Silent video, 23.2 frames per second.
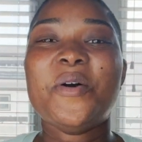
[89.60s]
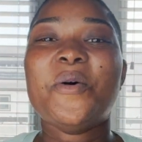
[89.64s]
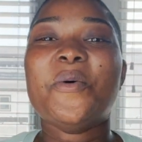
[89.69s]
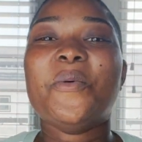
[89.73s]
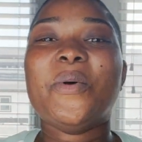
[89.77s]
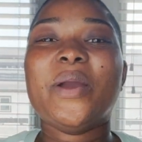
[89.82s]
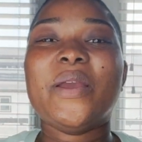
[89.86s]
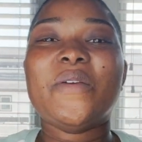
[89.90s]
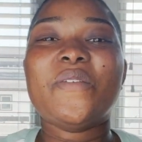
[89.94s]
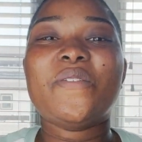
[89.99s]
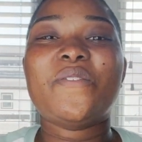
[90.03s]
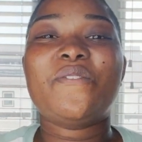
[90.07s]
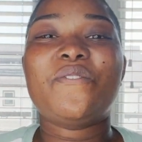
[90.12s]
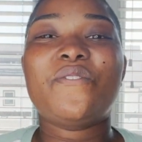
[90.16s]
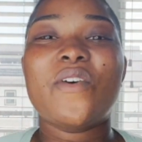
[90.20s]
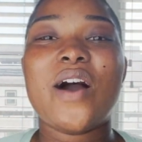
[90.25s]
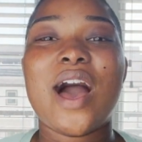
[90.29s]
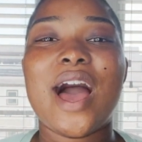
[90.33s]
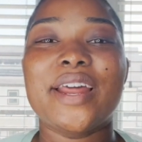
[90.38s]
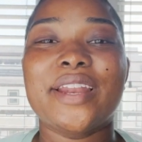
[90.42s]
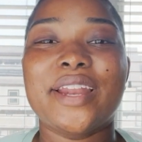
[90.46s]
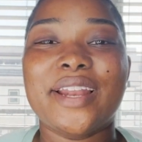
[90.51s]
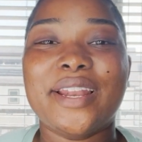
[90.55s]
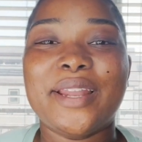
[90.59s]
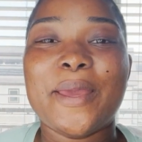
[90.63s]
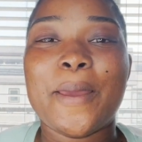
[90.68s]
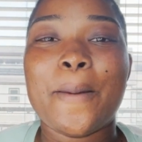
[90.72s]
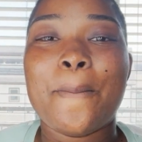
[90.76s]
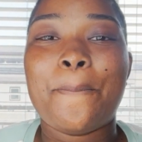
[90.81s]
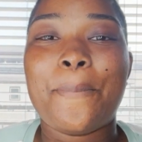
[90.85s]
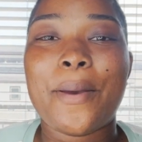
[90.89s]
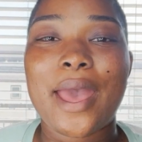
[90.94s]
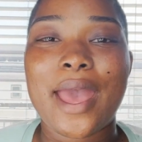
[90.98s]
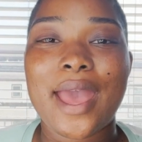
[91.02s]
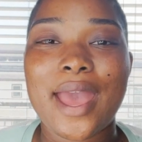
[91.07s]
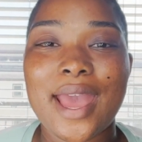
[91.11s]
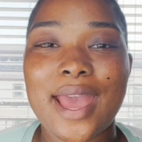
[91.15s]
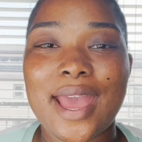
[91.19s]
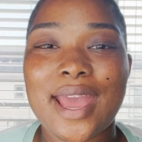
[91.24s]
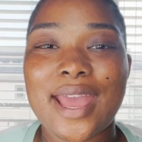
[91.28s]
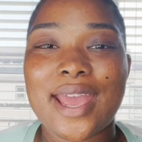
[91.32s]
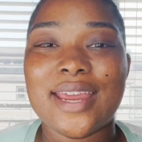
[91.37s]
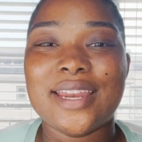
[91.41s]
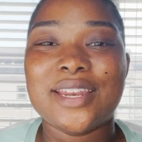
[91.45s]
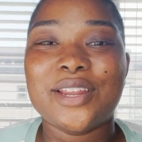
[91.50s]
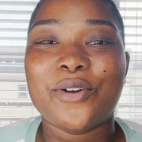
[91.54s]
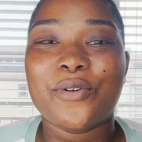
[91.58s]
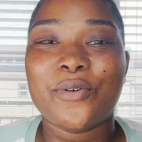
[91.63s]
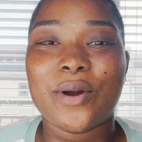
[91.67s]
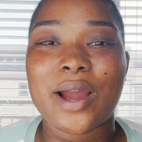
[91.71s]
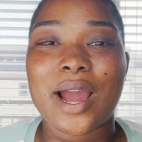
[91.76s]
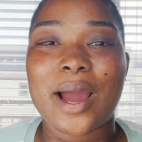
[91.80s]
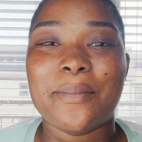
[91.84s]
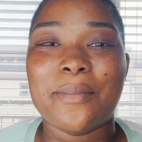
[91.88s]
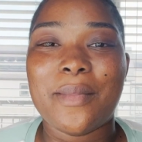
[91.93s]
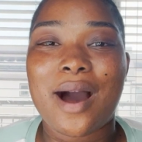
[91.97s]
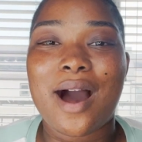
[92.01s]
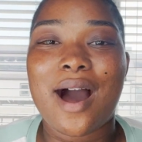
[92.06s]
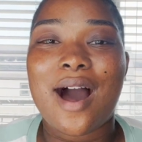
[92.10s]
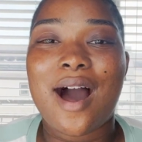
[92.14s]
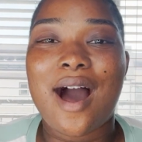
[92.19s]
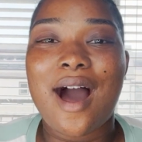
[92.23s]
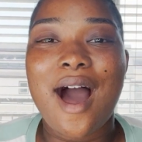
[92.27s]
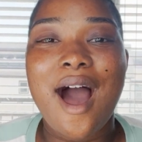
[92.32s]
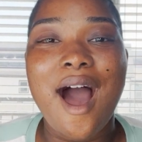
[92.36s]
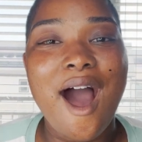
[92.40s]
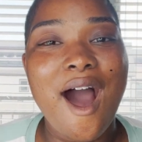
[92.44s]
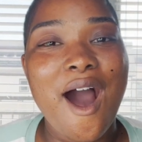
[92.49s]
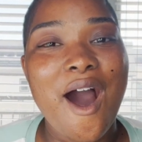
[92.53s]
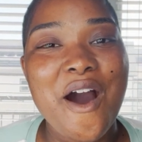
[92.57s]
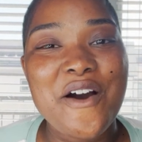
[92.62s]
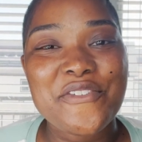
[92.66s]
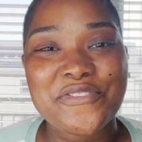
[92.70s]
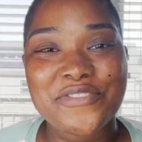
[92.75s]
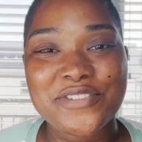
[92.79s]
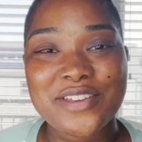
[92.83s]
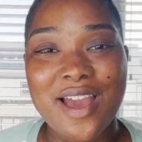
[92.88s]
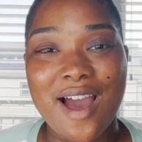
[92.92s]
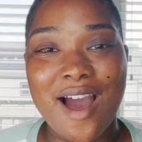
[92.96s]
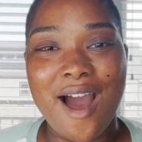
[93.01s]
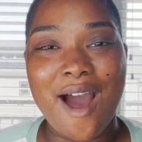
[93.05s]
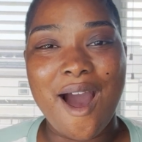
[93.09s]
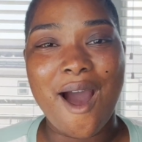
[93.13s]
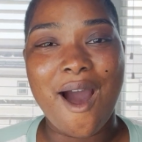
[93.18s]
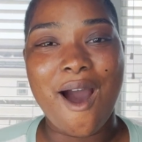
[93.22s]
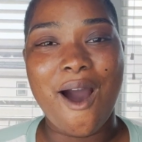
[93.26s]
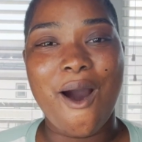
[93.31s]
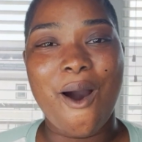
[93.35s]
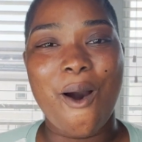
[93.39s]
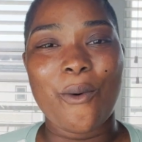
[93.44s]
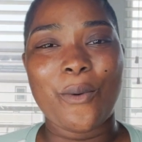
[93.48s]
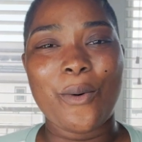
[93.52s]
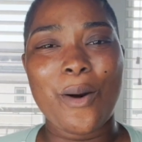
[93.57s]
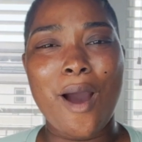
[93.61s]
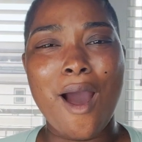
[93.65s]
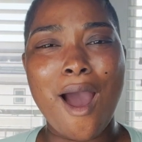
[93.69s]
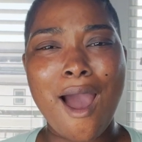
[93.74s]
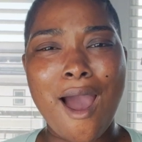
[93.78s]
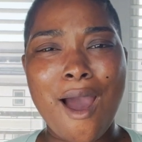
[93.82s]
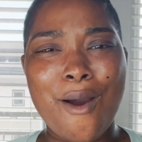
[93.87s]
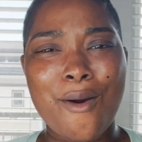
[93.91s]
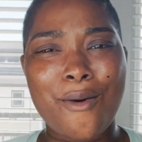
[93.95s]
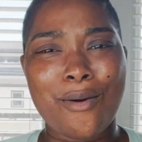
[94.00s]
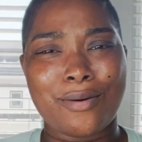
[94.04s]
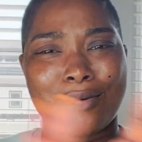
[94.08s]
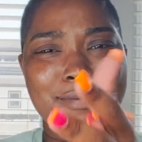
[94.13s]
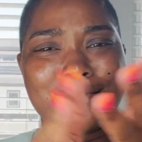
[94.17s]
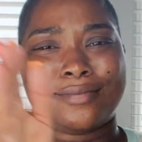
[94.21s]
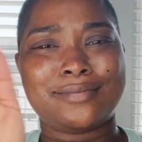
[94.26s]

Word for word: we finally paid grandma off, y'all. Woo!